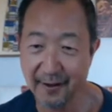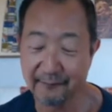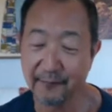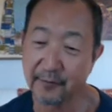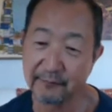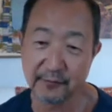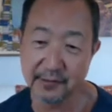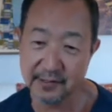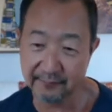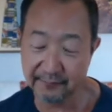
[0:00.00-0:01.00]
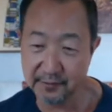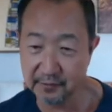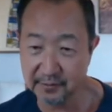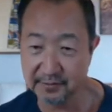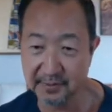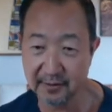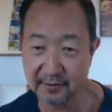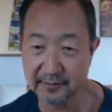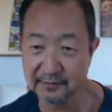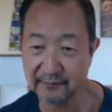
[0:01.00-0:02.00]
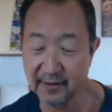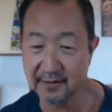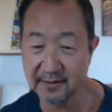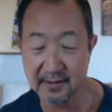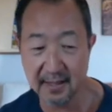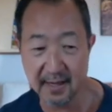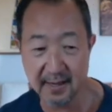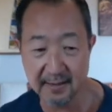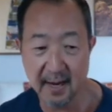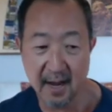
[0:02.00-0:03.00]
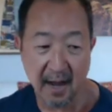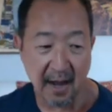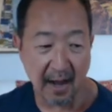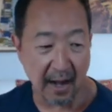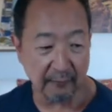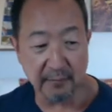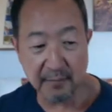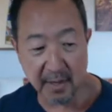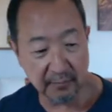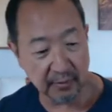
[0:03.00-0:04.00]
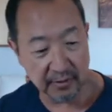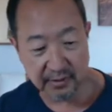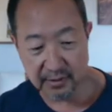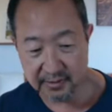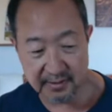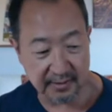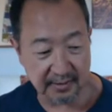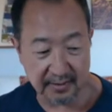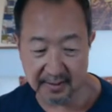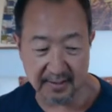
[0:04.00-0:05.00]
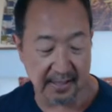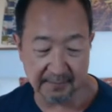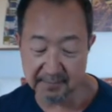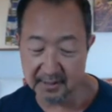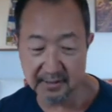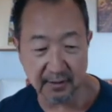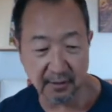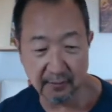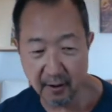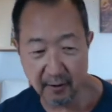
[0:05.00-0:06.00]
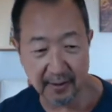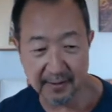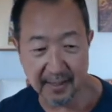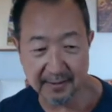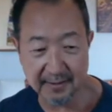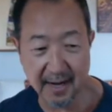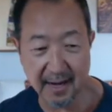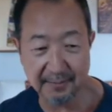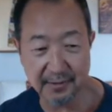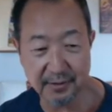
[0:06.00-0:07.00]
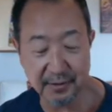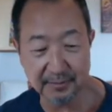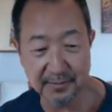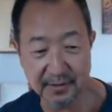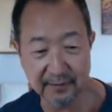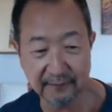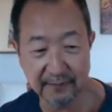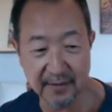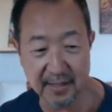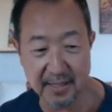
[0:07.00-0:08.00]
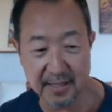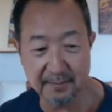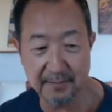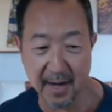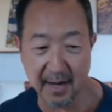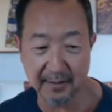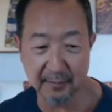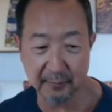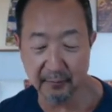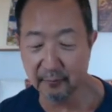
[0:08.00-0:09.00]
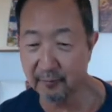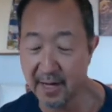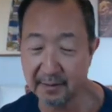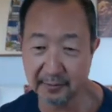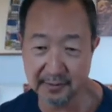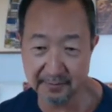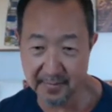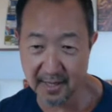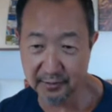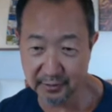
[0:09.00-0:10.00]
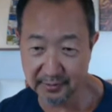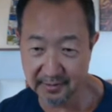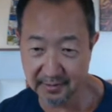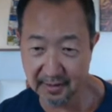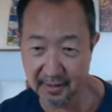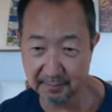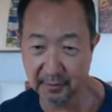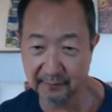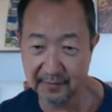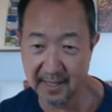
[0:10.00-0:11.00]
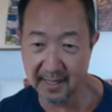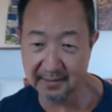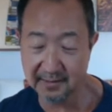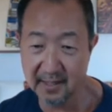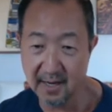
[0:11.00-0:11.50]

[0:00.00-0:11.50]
for the first ever Tourism Cares event. And I remember it hit me so hard at that time in terms of the impact that we were able to make just in a couple of days,